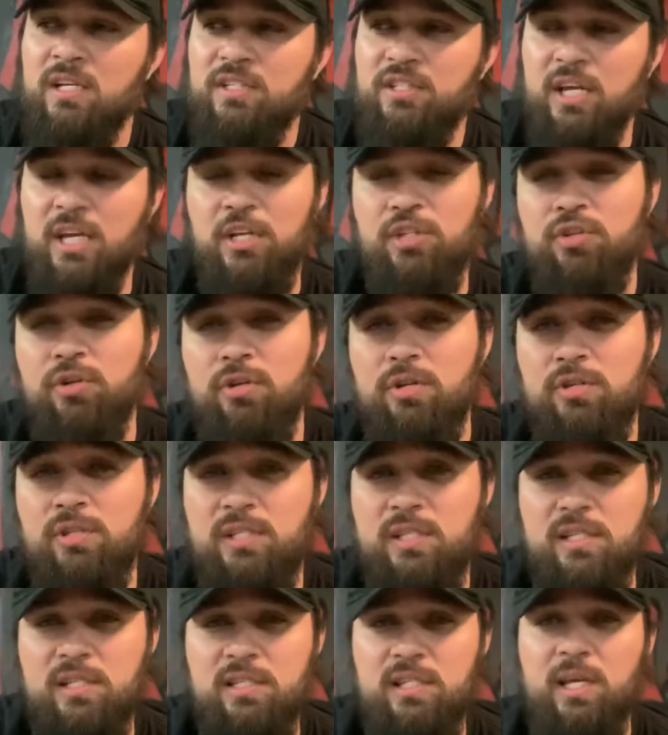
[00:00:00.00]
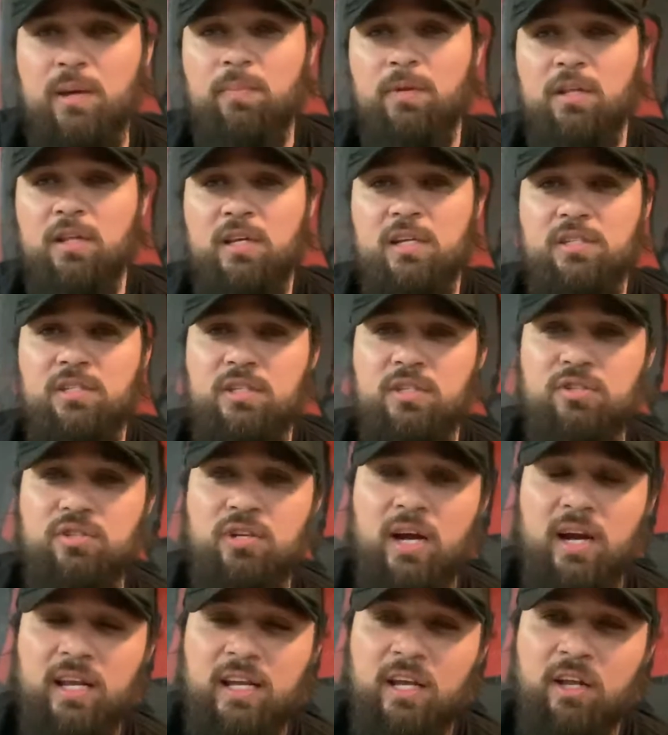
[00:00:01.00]
to introduce the stimulus to
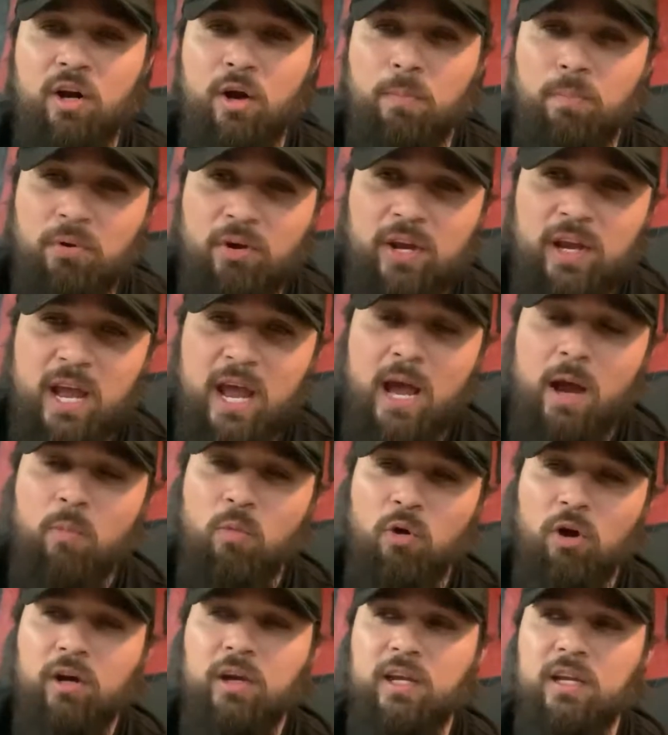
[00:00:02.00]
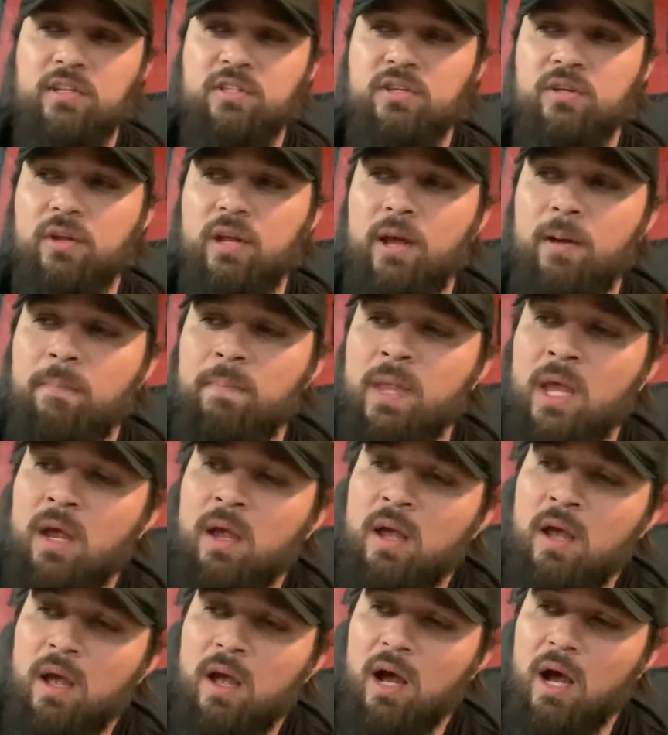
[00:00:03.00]
try to get our prehab work into
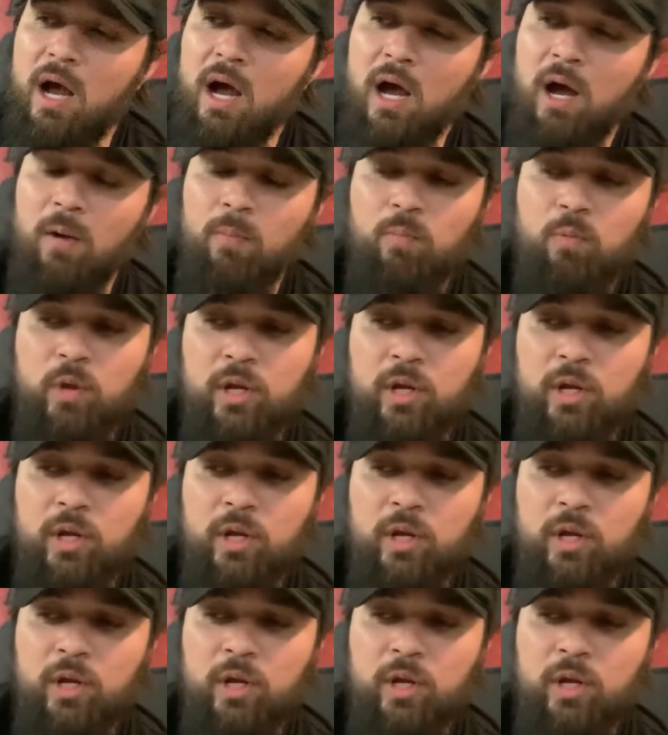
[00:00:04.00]
them.